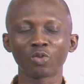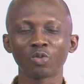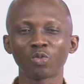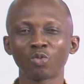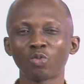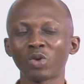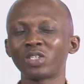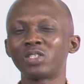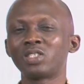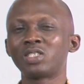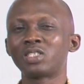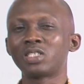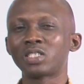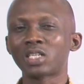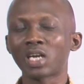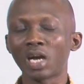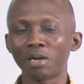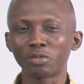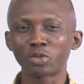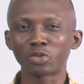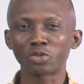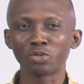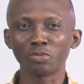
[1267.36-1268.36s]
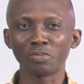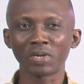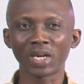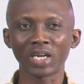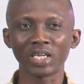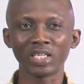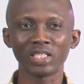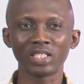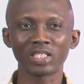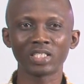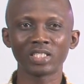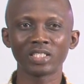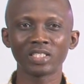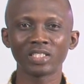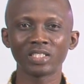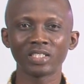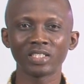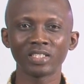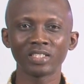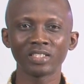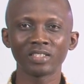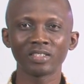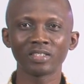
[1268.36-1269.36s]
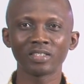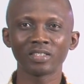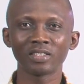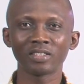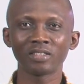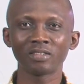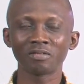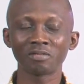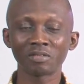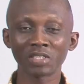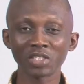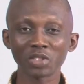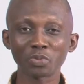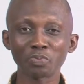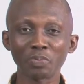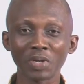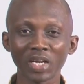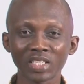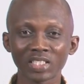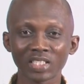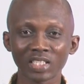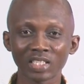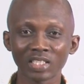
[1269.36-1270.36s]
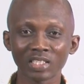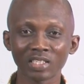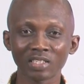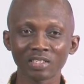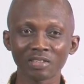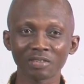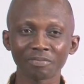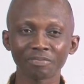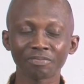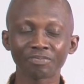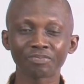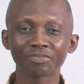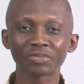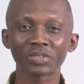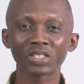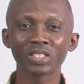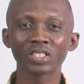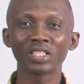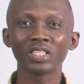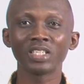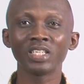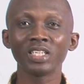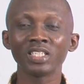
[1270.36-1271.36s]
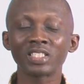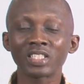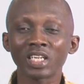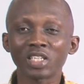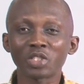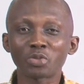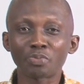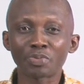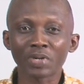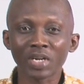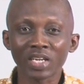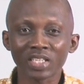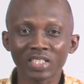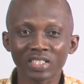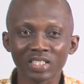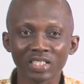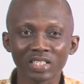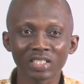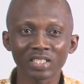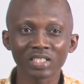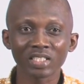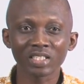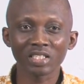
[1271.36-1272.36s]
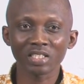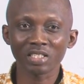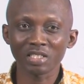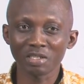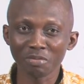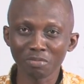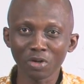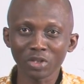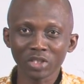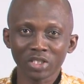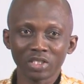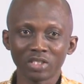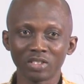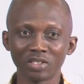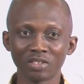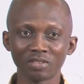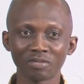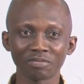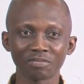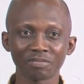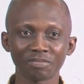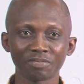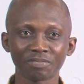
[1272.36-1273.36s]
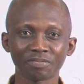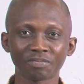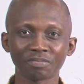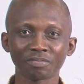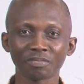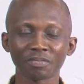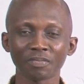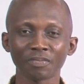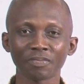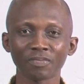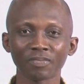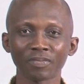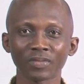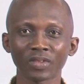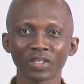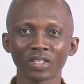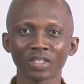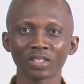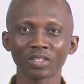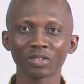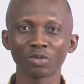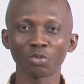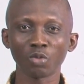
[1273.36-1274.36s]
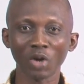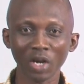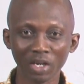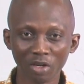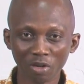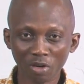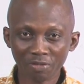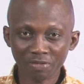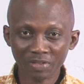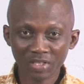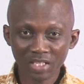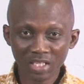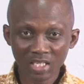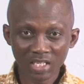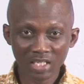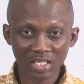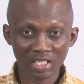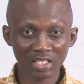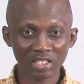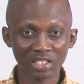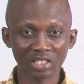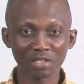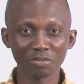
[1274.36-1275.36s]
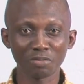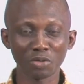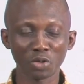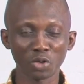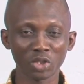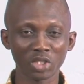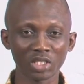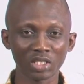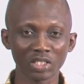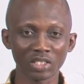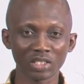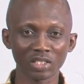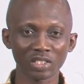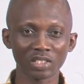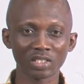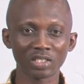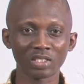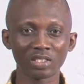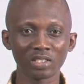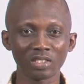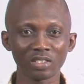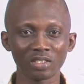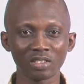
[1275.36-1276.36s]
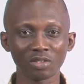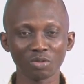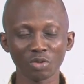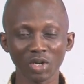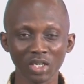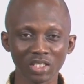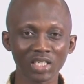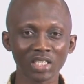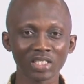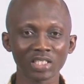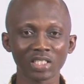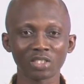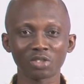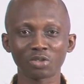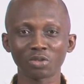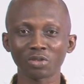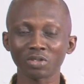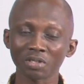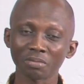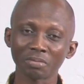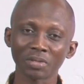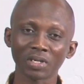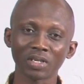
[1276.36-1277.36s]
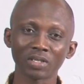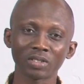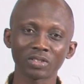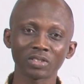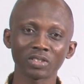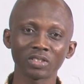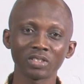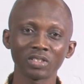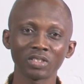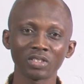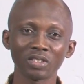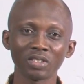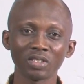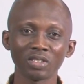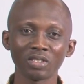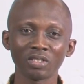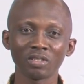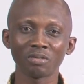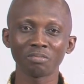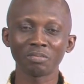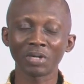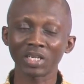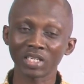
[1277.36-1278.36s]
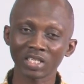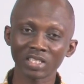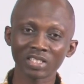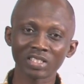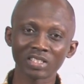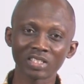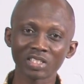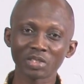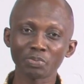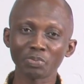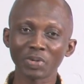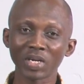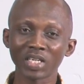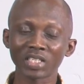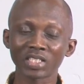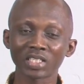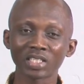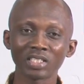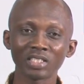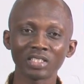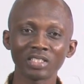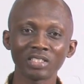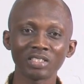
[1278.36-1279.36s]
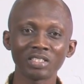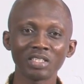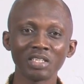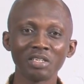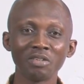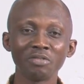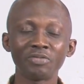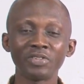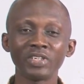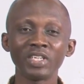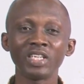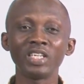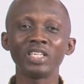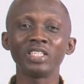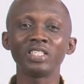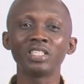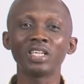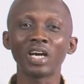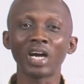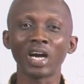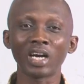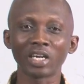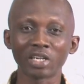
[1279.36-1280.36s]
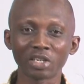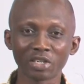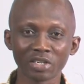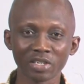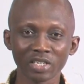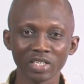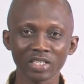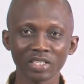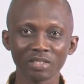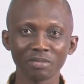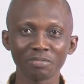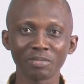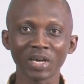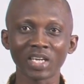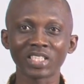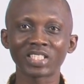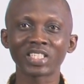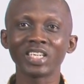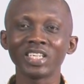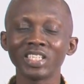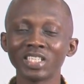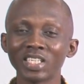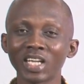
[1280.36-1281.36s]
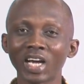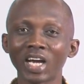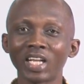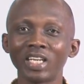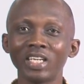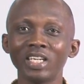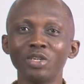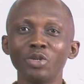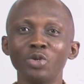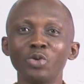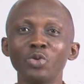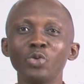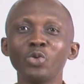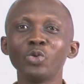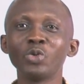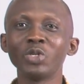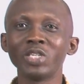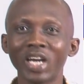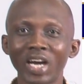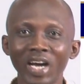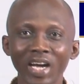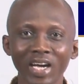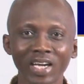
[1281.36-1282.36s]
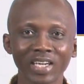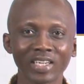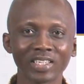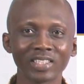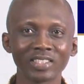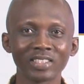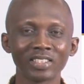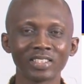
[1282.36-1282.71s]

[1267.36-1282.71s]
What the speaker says: what comes to mind? This person is expressing emotion. One of these emotions, the ones I just talked about. But is this person feeling angry by saying hallelujah,